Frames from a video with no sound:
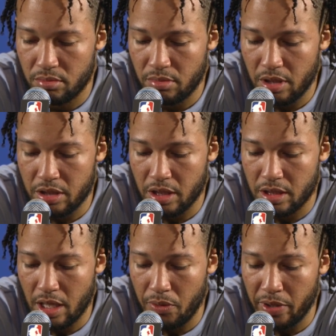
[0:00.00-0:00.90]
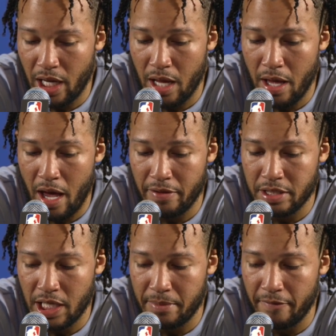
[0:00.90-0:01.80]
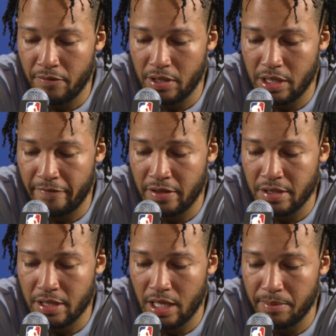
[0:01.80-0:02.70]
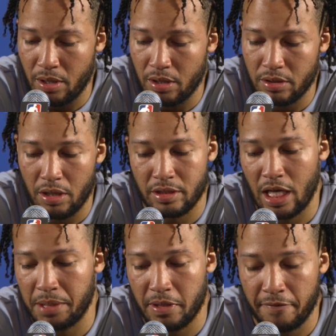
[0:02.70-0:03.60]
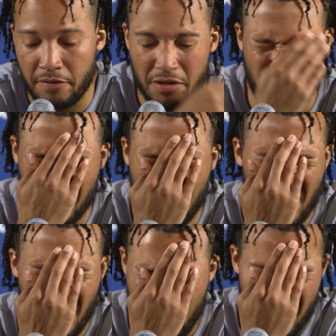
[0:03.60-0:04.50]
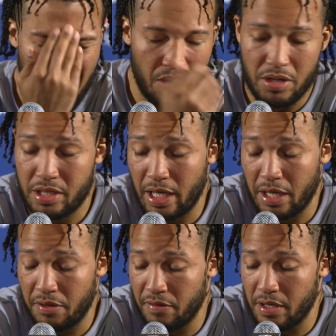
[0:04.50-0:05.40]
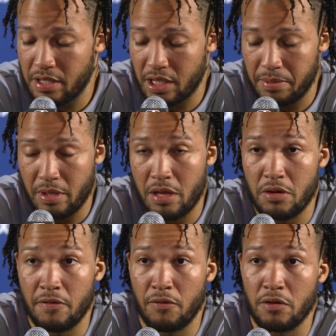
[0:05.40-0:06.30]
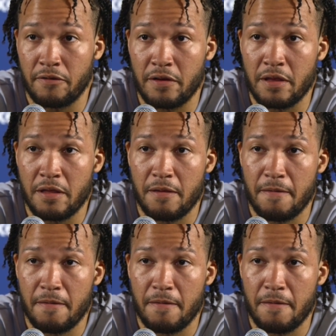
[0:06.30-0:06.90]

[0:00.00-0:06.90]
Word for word: it's just that we got to have the same effort on the defensive side of the ball. No, it's not going to be the first or second thrust. It's going to be the third, fourth, or fifth.